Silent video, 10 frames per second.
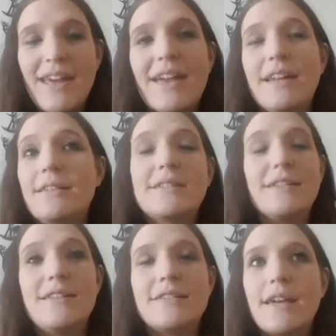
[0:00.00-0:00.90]
And
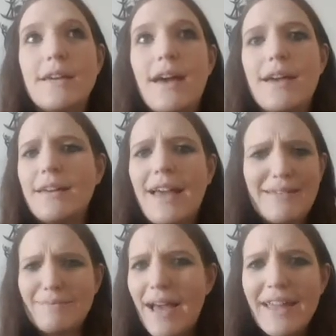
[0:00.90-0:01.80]
he's like,
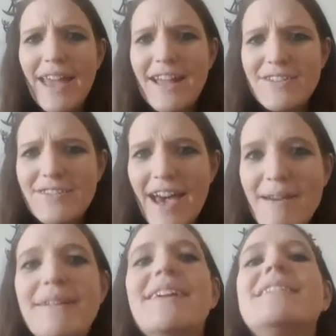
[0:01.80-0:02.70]
I can't do
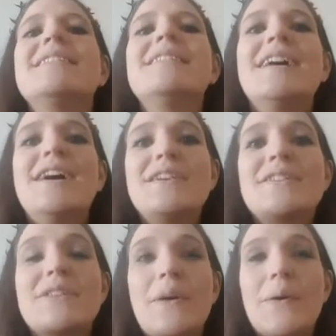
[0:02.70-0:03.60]
that.
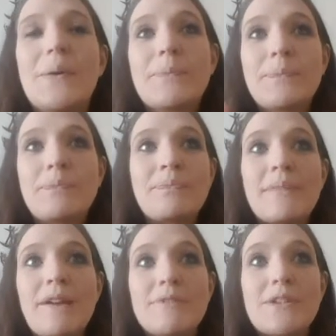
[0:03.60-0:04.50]
So
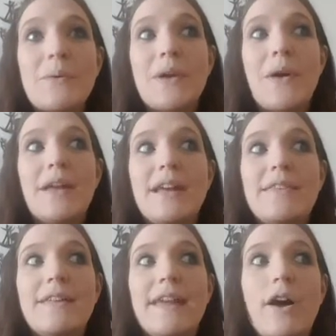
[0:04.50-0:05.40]
it was going on, and
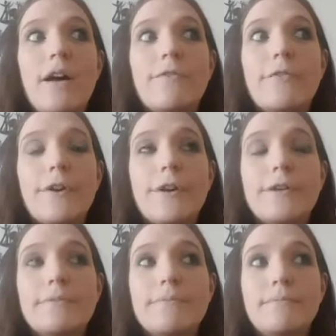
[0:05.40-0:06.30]
then they
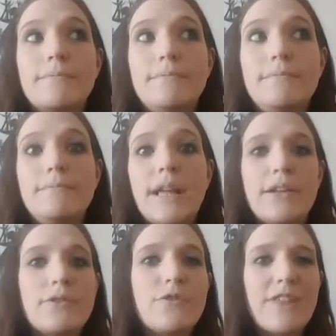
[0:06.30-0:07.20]
offered, I
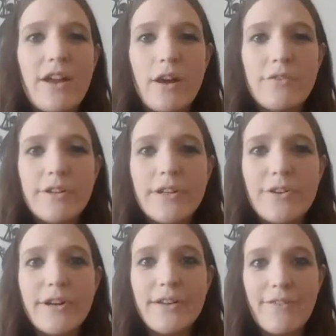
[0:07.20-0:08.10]
don't know if they offered
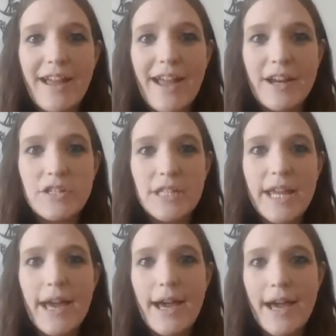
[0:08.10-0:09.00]
or if I
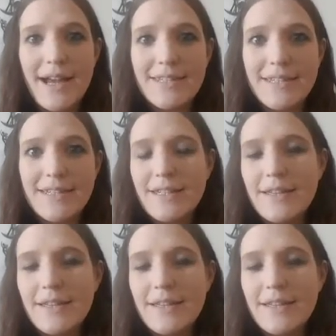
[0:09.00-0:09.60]
actually asked.